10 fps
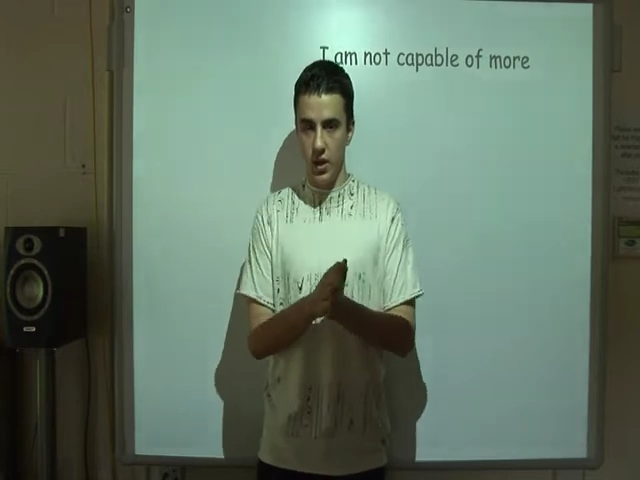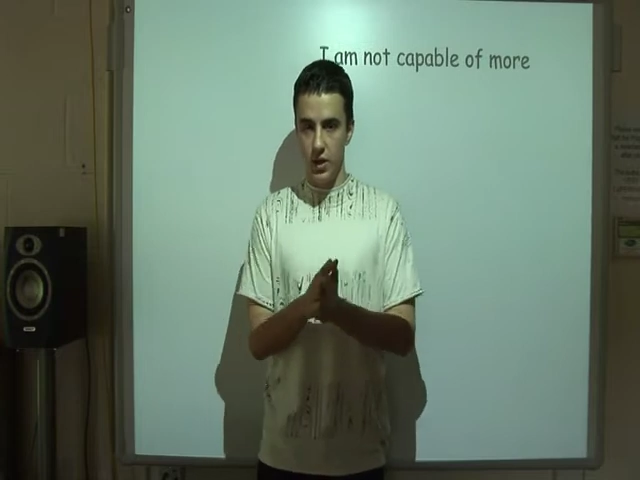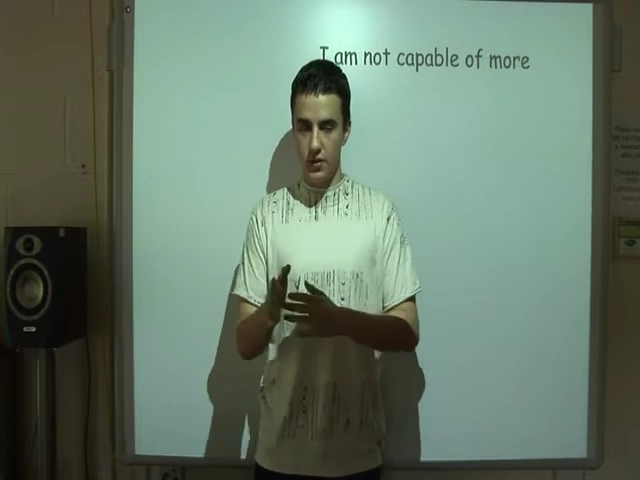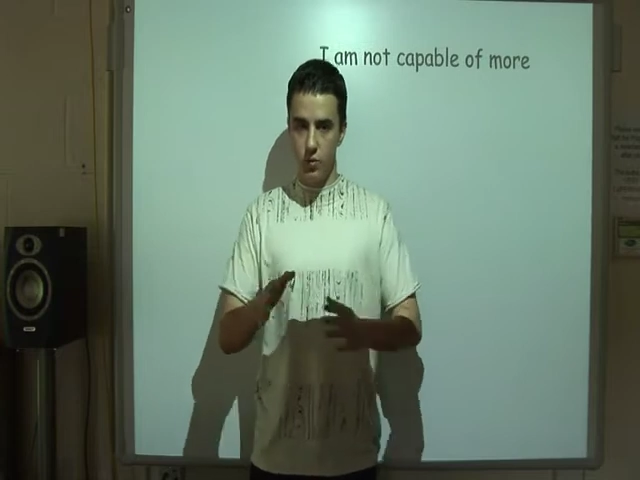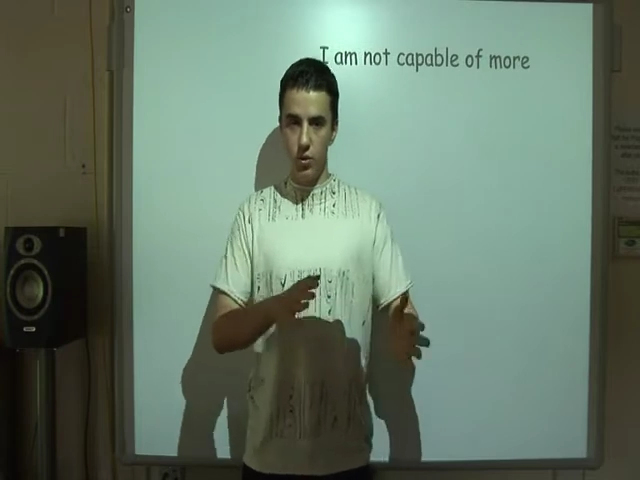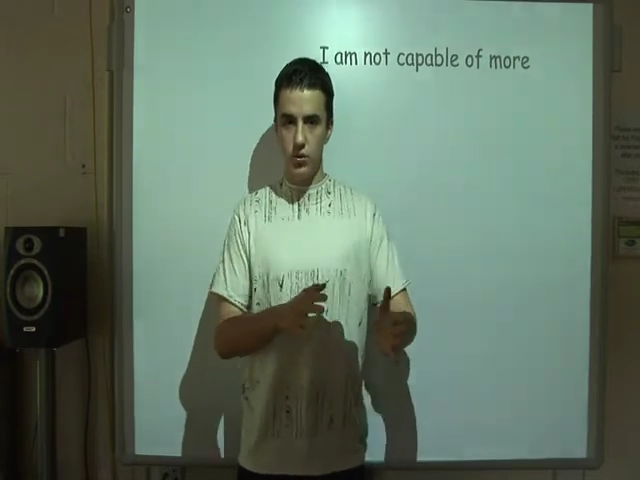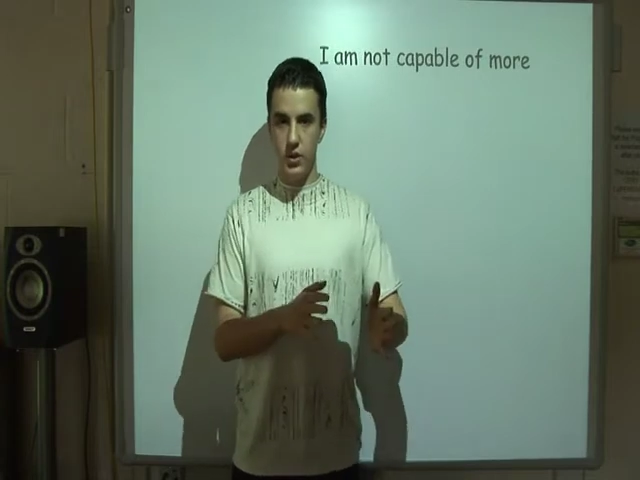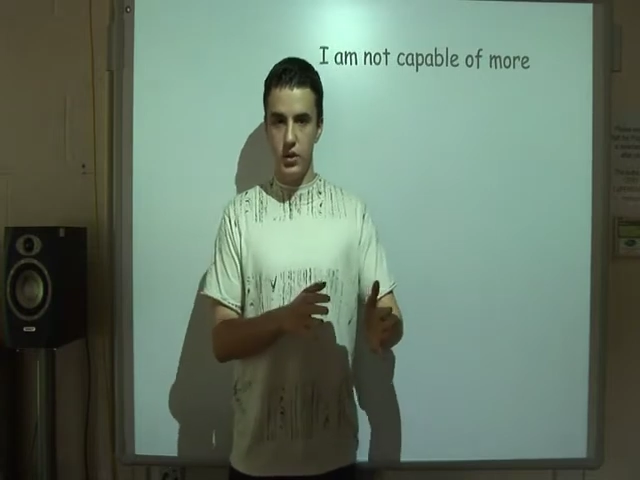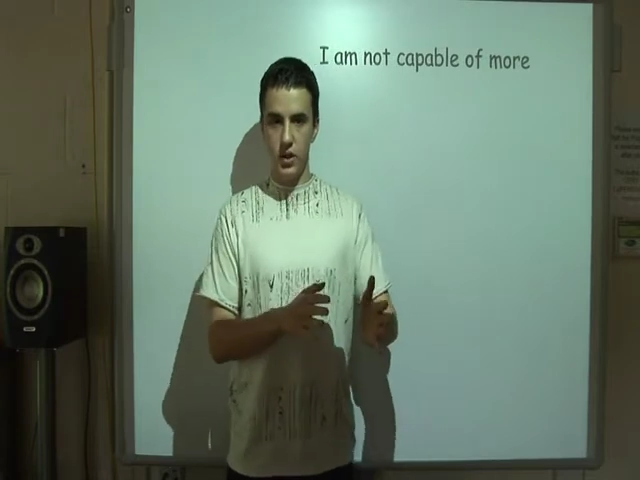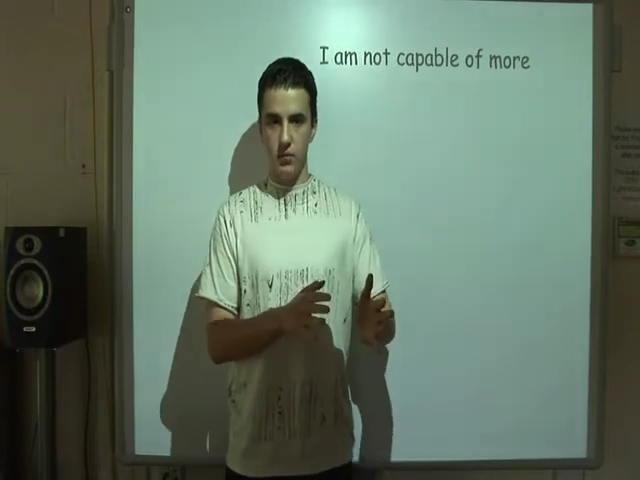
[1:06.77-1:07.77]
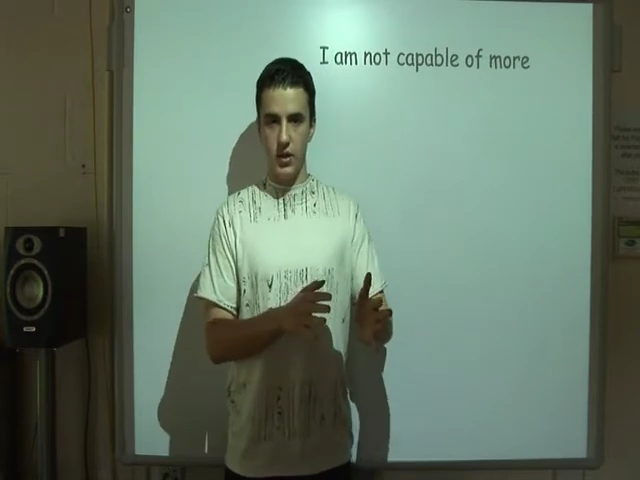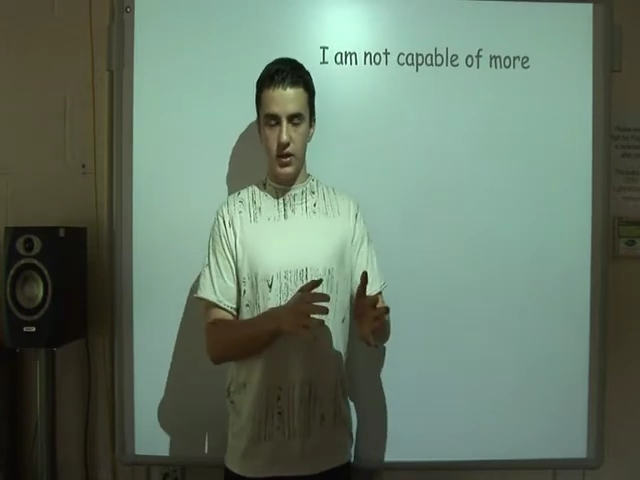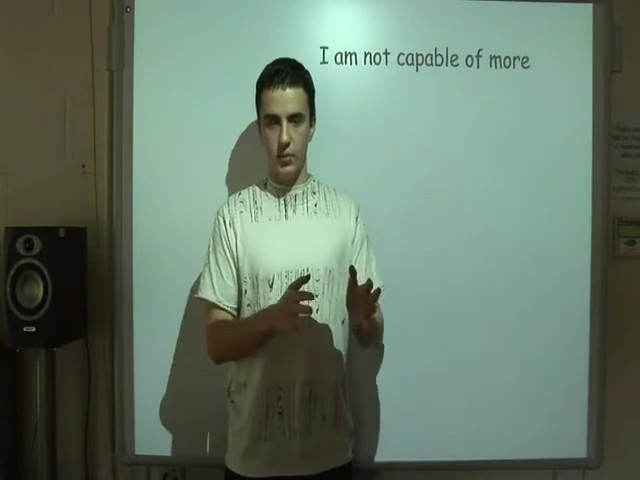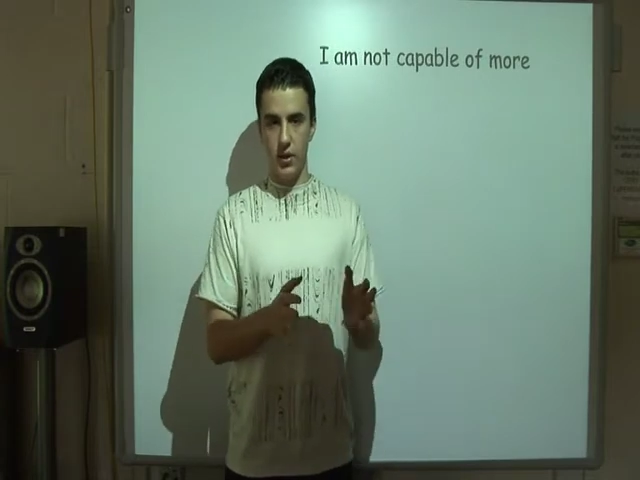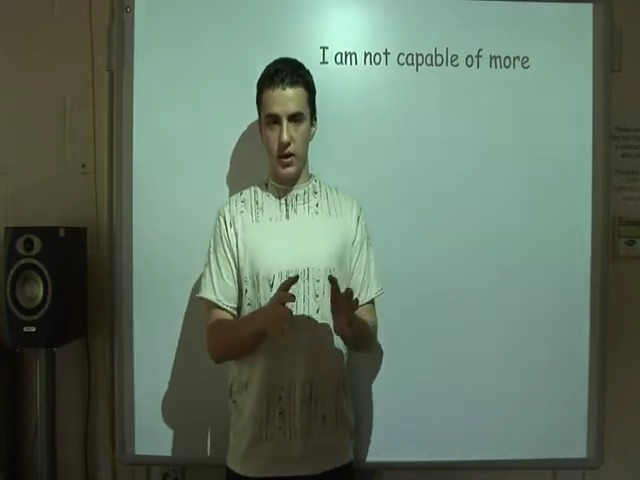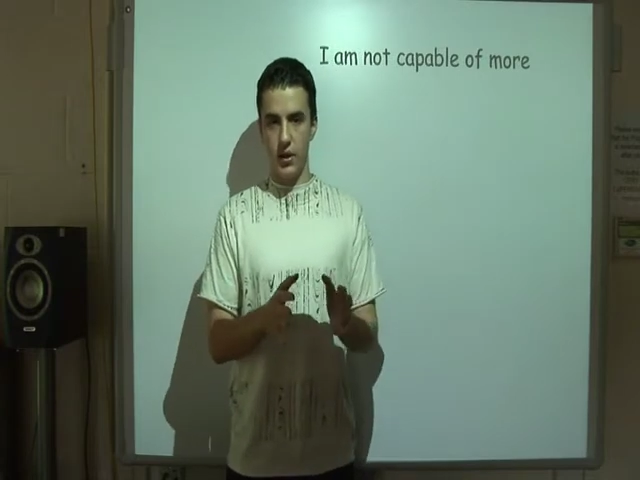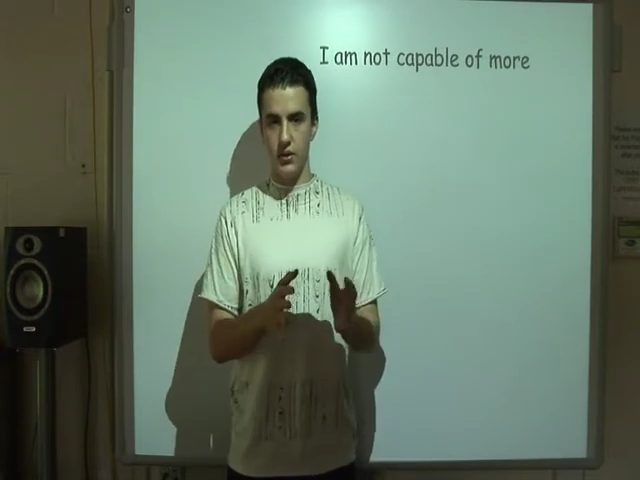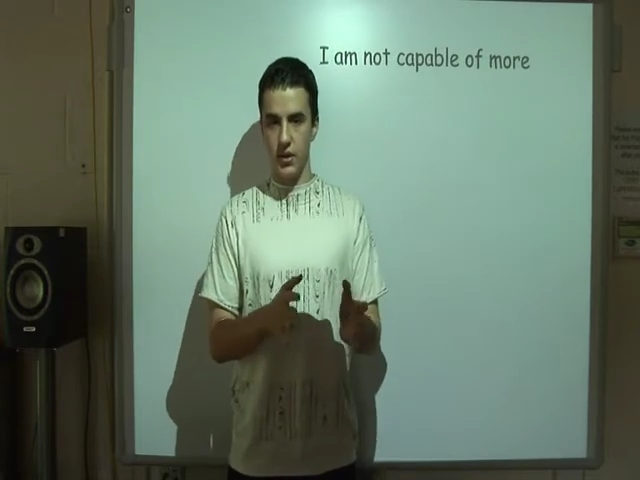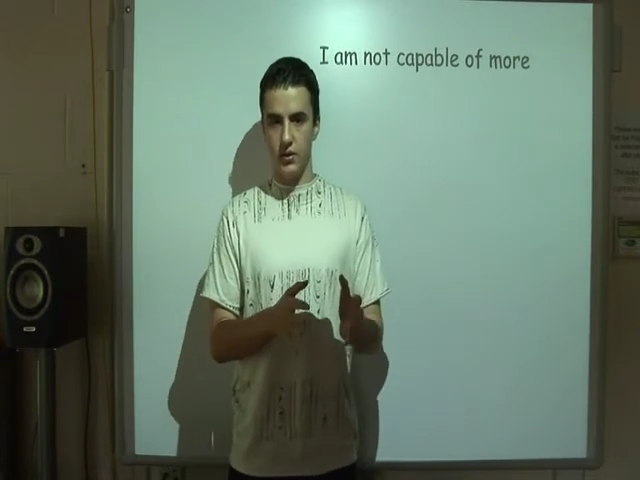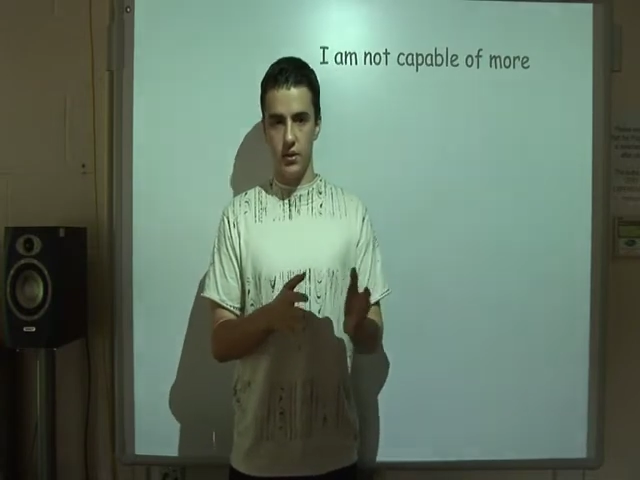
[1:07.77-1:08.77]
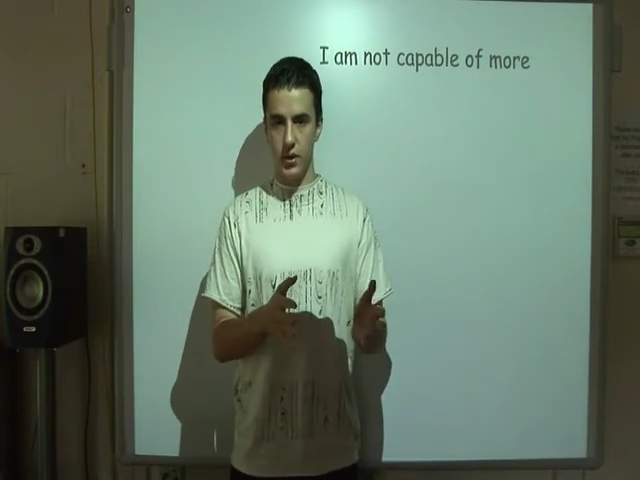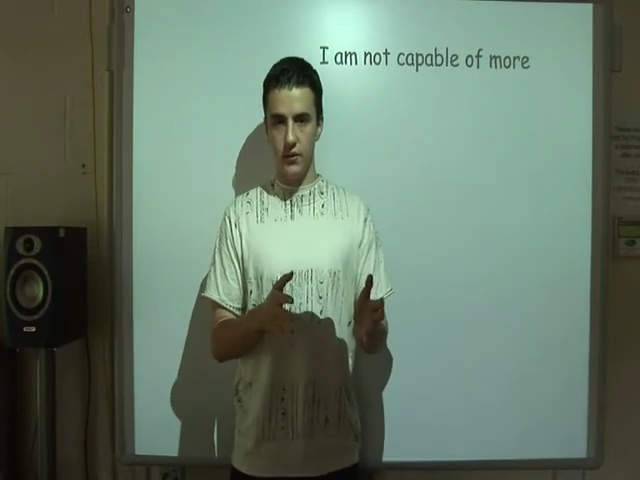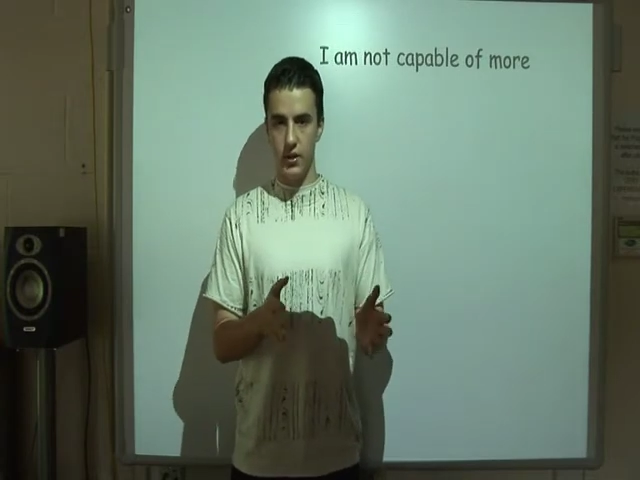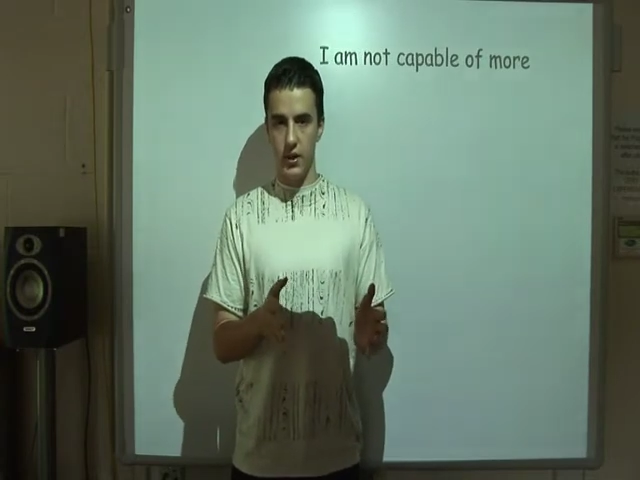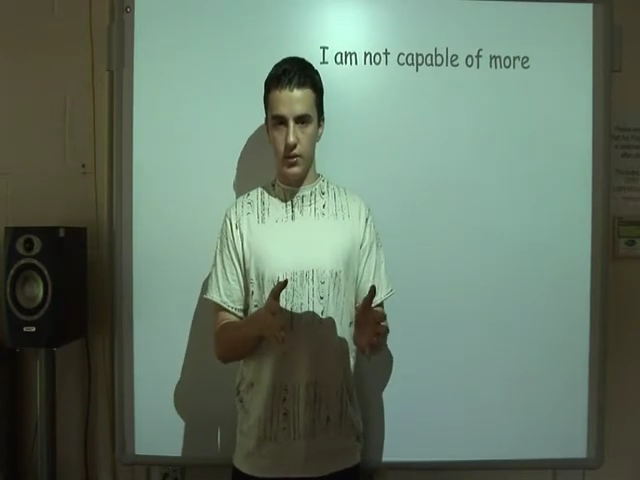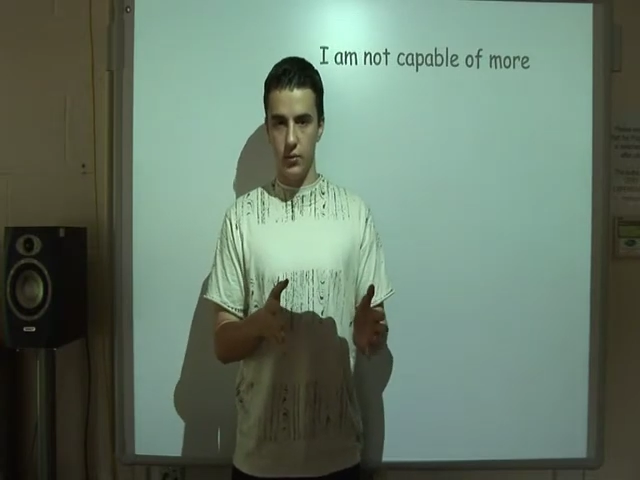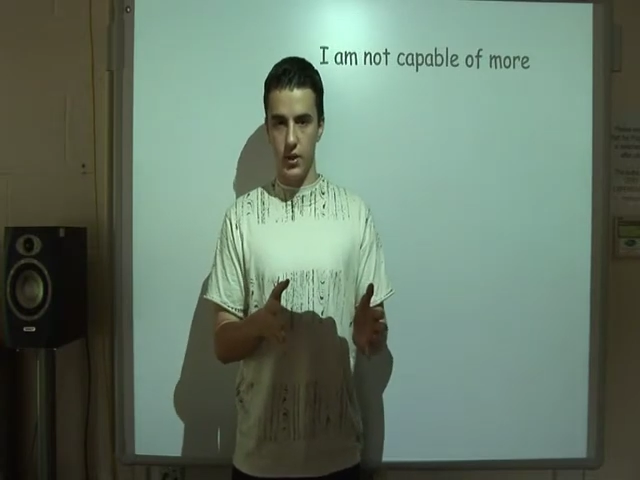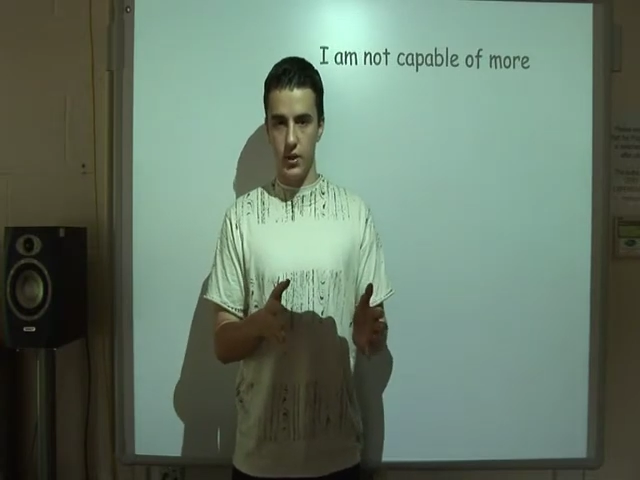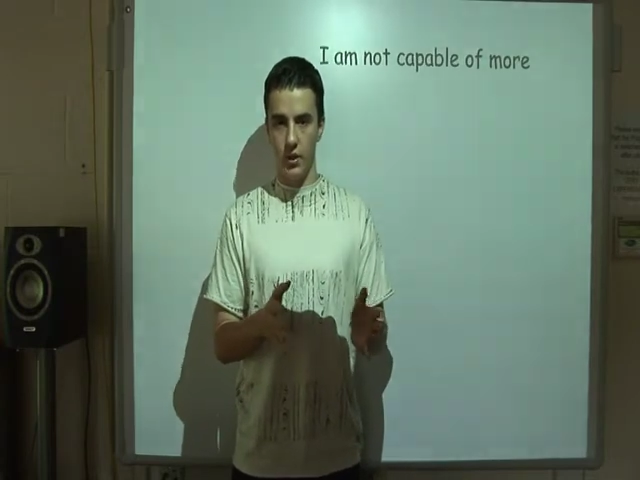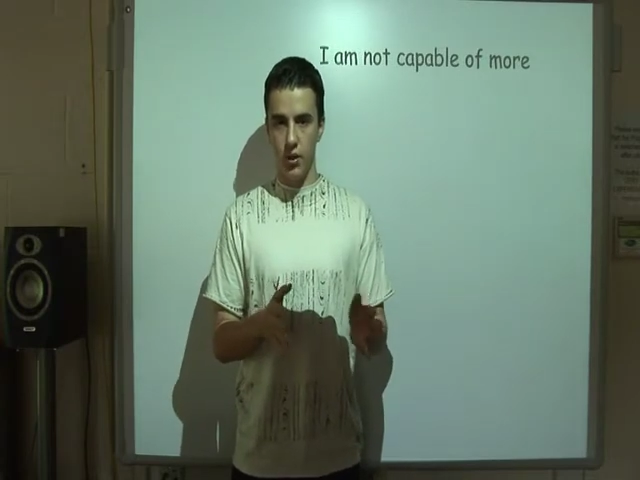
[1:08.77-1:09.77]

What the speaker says: If someone goes to the gym and they work out 6 or 7 days a week